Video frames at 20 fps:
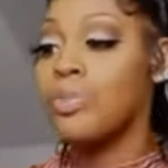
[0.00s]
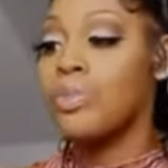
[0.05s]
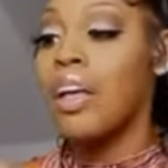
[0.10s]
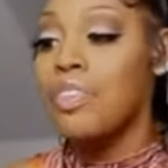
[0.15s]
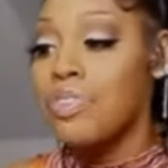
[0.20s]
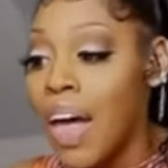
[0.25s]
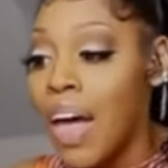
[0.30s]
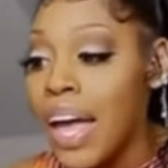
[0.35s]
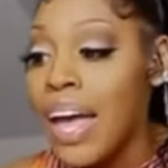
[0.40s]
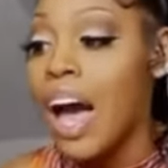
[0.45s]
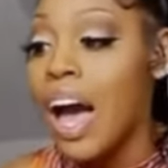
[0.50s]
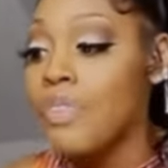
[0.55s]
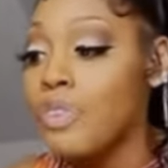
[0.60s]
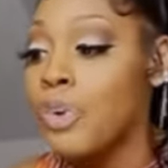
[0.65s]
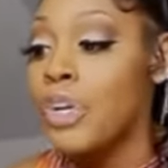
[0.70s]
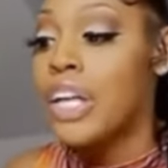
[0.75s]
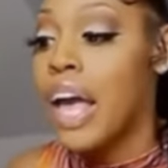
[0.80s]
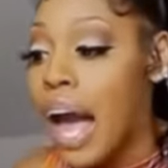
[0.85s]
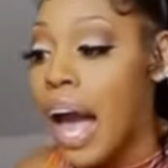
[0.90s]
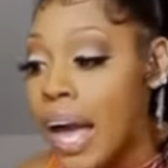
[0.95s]
that they have
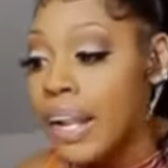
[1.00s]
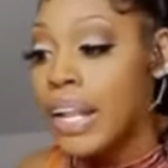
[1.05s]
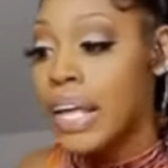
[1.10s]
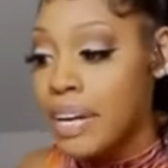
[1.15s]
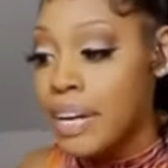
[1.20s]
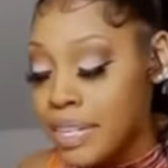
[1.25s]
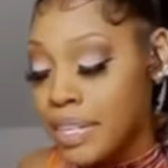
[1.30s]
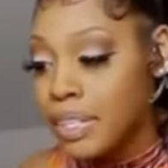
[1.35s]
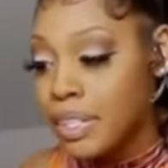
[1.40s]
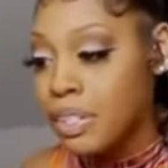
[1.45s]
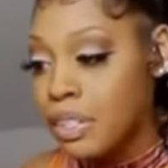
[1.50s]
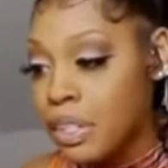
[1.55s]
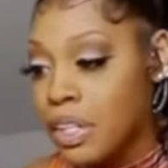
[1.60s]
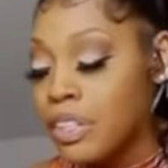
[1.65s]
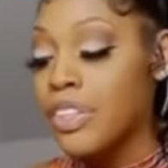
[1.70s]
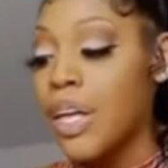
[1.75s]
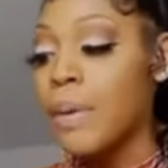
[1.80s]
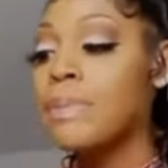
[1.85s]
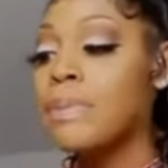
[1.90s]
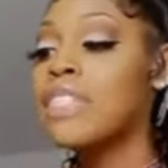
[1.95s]
created
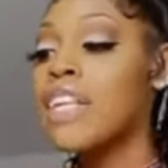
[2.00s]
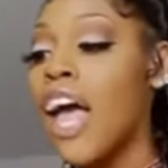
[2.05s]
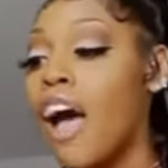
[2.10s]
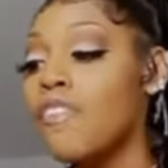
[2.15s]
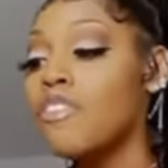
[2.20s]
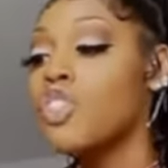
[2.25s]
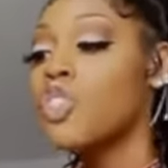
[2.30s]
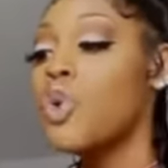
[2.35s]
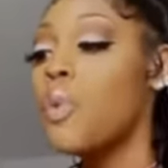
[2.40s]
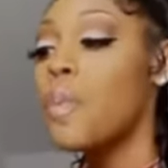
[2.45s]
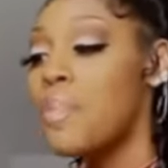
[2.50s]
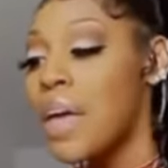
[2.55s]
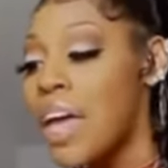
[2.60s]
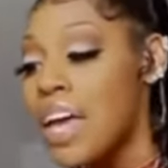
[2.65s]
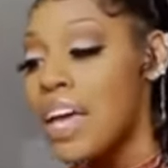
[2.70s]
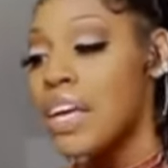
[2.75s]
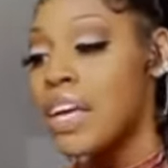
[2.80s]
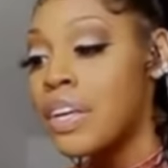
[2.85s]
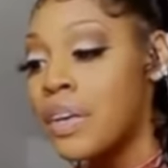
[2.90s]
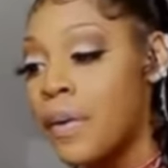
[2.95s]
themselves to
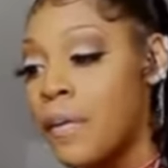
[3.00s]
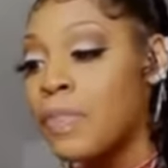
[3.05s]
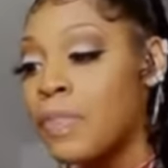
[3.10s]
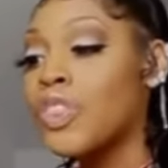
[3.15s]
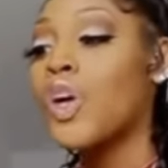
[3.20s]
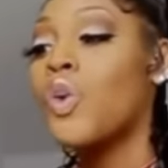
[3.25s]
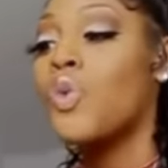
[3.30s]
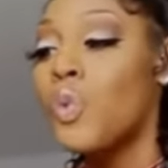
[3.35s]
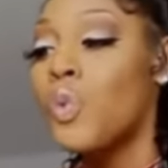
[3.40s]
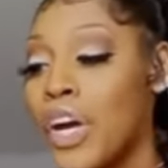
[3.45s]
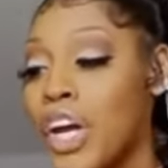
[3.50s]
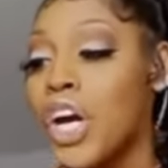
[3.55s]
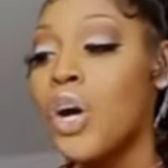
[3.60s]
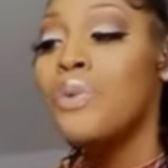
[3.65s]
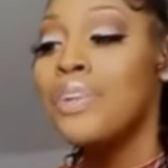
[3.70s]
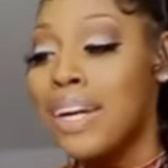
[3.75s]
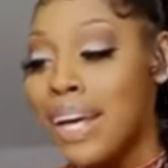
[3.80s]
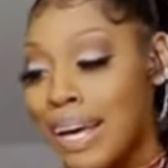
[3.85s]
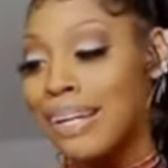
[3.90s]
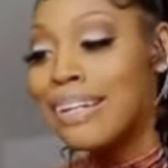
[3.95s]
be the real
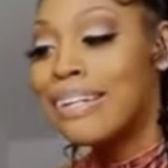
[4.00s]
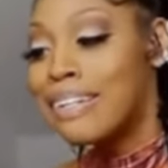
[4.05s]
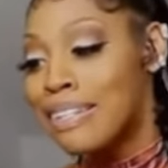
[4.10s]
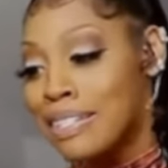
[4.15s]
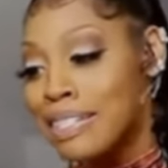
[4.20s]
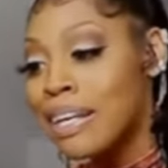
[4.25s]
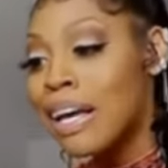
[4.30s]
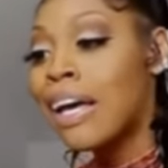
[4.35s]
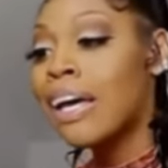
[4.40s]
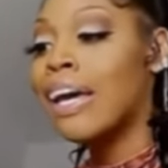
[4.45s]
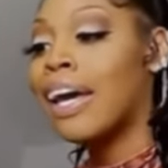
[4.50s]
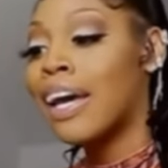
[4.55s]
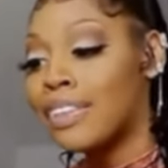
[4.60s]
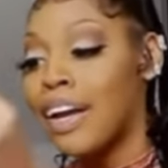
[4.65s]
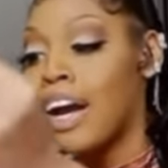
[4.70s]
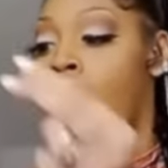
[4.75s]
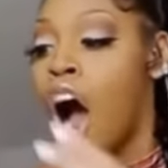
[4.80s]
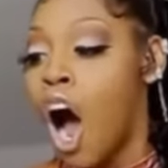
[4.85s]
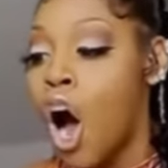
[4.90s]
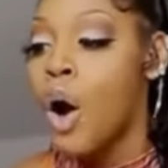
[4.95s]
niggas in
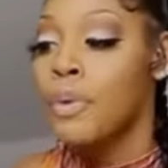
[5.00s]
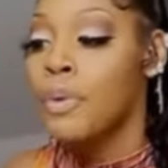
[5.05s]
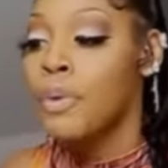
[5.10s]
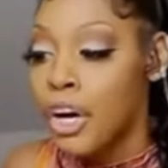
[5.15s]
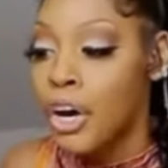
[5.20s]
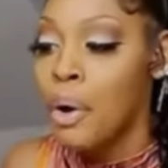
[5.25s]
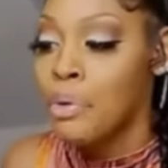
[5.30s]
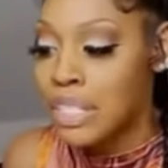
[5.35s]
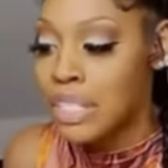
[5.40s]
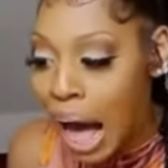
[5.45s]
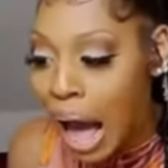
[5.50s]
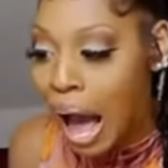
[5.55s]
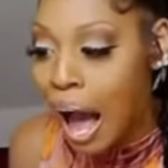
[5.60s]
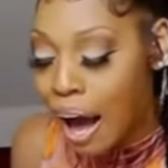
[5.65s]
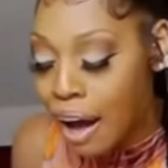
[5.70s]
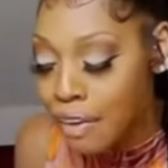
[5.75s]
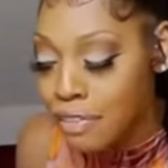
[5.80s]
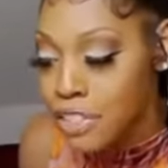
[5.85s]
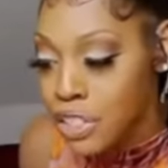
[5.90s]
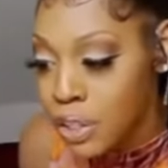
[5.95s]
their homegirls'
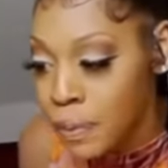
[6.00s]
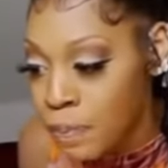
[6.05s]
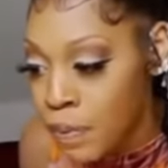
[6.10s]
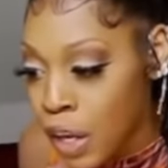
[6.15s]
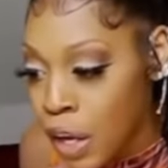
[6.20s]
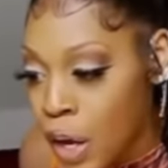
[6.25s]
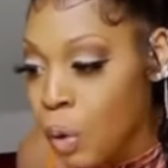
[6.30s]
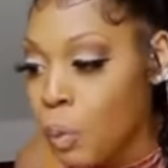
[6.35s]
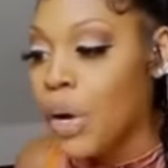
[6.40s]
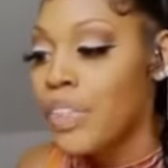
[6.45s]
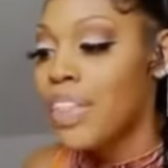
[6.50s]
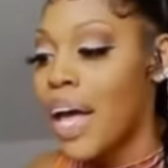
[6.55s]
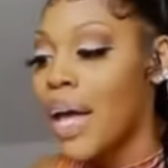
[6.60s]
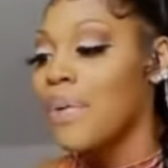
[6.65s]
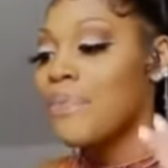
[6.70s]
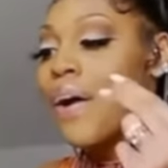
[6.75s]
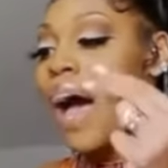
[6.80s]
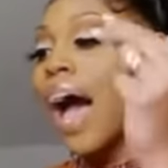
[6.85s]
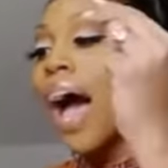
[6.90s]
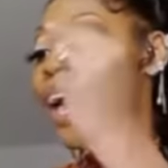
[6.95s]
lives. When they
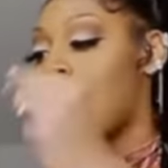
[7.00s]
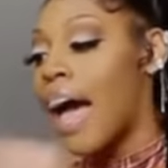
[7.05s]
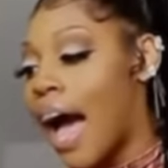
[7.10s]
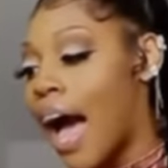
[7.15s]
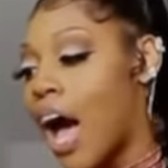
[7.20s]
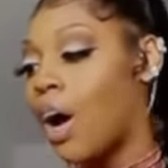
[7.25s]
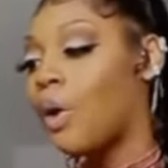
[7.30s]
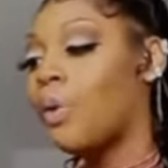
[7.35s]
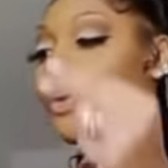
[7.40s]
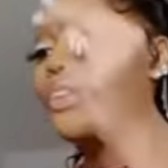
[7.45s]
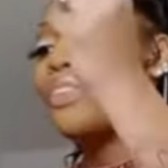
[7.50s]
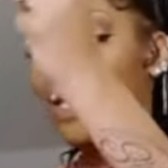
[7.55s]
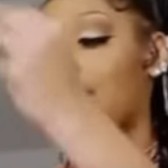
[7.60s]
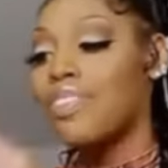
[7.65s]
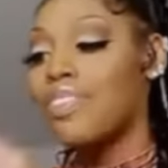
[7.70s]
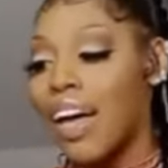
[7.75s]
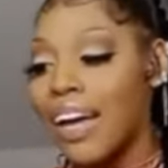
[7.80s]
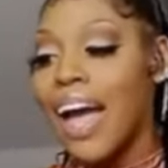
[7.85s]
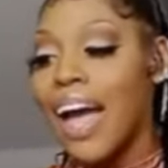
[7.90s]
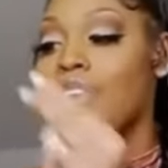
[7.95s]
find out that
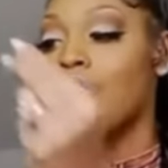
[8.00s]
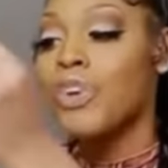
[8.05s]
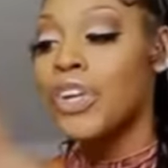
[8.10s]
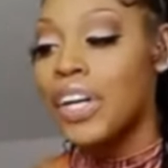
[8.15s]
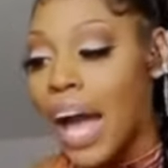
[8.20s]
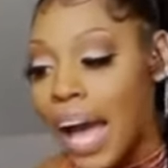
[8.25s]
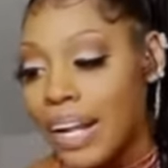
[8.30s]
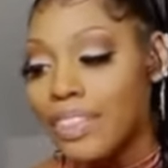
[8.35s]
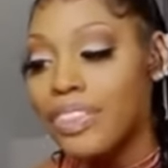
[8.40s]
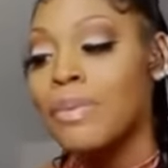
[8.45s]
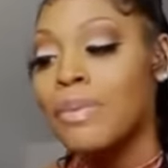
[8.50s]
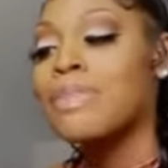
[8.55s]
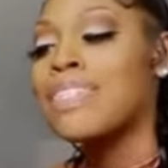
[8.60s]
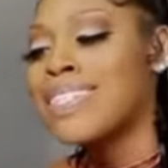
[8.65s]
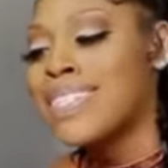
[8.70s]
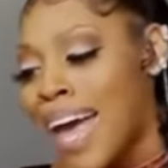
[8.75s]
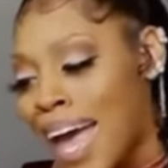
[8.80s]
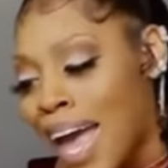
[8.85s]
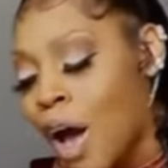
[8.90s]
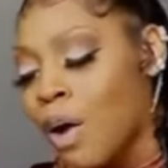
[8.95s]
they have created
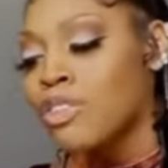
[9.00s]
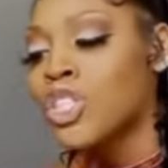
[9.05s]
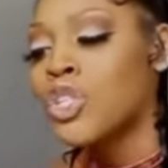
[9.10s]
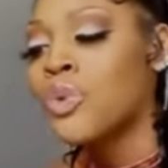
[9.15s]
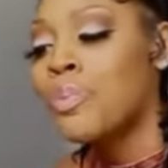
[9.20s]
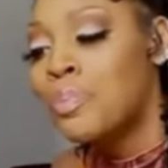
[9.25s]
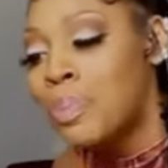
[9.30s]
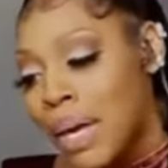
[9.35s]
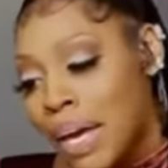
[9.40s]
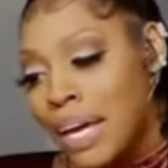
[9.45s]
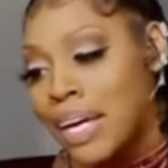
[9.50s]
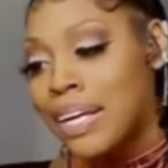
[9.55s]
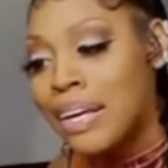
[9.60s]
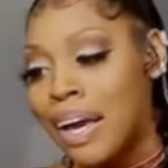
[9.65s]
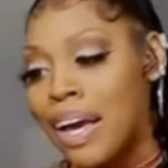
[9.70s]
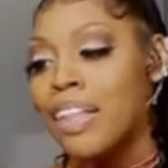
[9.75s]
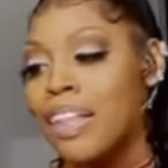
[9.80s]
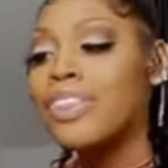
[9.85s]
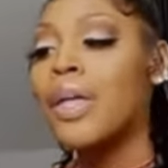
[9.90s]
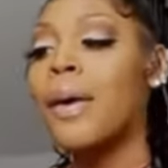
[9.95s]
themselves to be
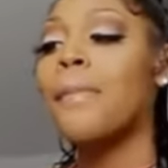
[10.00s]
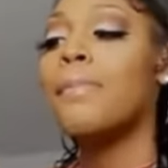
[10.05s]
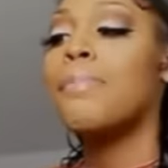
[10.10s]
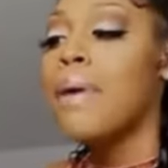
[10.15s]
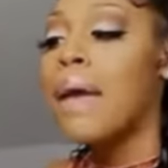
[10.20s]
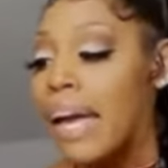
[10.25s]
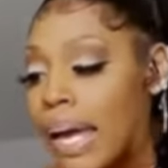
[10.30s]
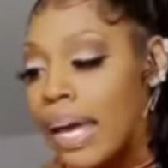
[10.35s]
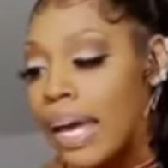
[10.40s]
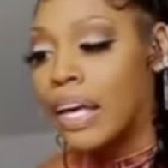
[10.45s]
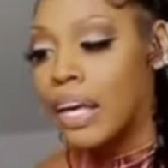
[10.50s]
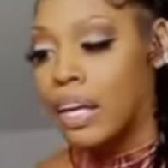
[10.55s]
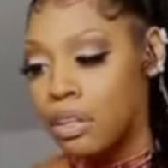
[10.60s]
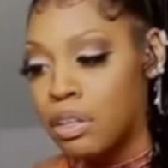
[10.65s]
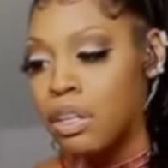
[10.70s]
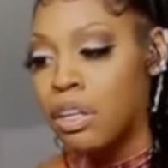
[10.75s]
the men